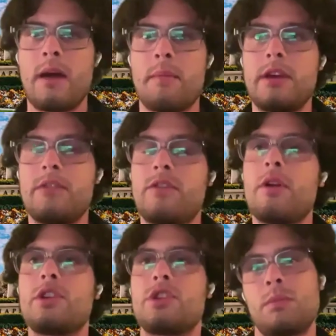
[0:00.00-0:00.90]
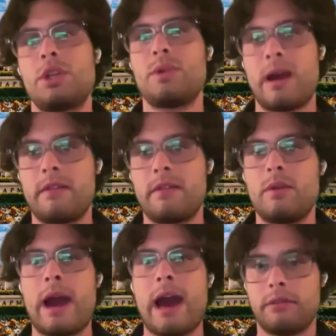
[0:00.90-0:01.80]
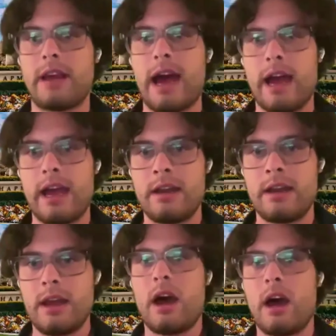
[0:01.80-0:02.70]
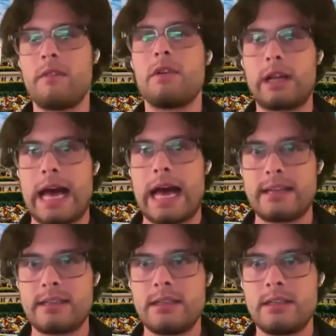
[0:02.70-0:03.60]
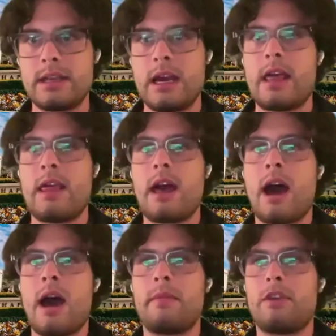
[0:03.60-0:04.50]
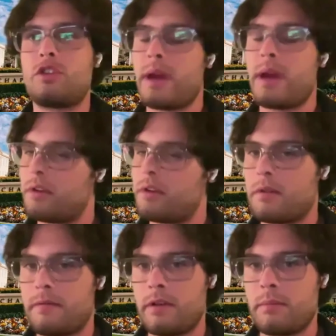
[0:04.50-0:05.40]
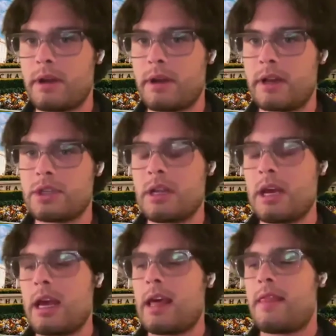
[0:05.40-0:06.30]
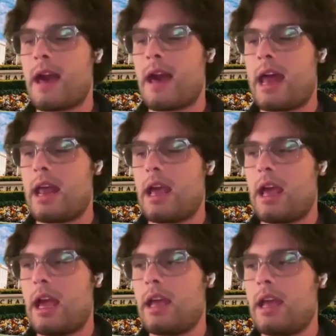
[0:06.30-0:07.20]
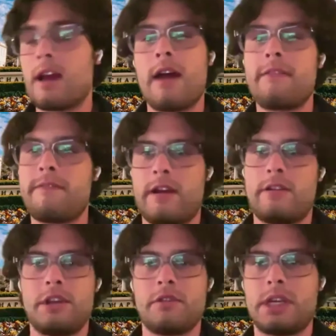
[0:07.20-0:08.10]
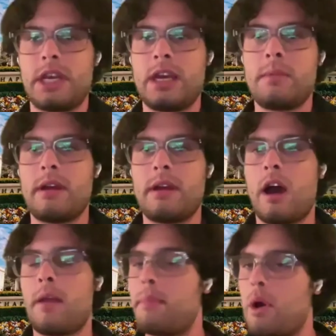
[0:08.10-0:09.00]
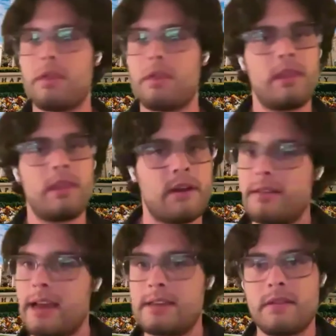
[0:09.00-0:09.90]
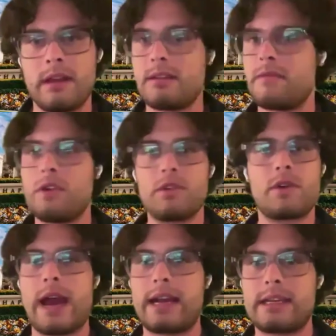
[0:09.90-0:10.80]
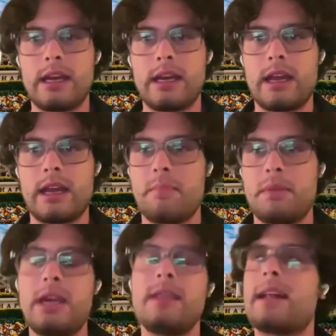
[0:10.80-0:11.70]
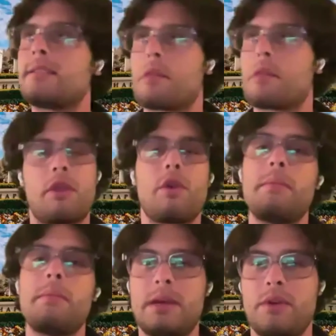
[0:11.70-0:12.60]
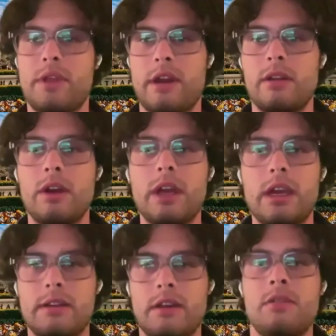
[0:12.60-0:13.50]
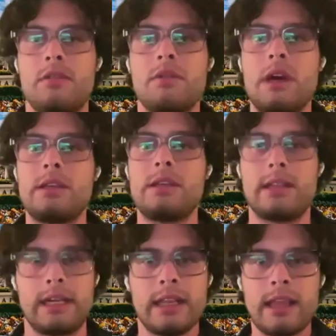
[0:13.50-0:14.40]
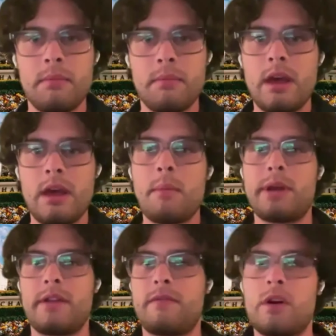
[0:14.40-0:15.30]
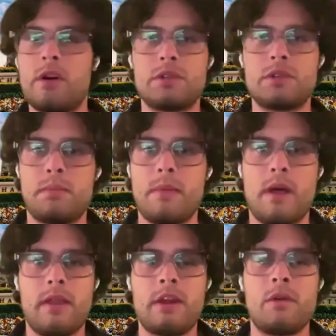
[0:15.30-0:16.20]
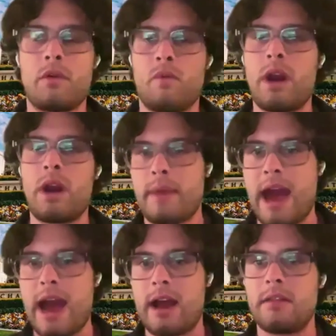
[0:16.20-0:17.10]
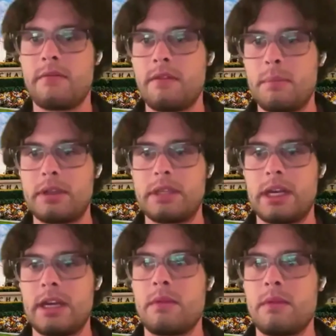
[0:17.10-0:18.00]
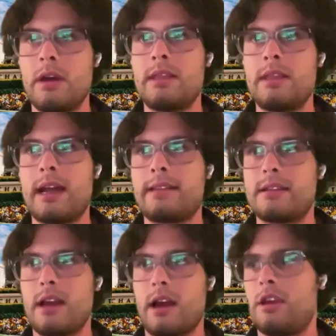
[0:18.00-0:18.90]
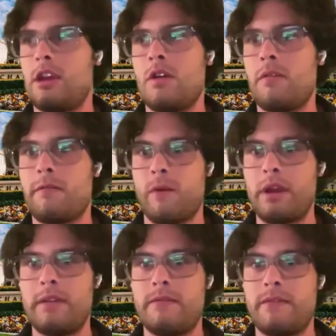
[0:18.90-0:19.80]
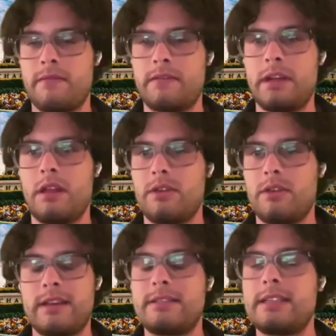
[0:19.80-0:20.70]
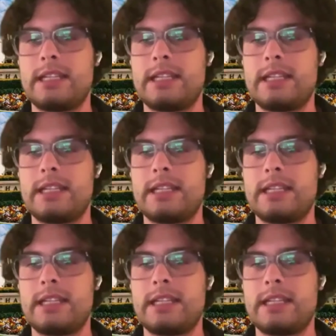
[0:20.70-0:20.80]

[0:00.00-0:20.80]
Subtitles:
because there's so much you have to do outside of your classes, especially for film production, that it's not fair to your team on both sides of things. If you're directing an AP, that's 30 people that are looking to you to lead them. But if you're also, the running back on the football team, that's, 40, 50, 60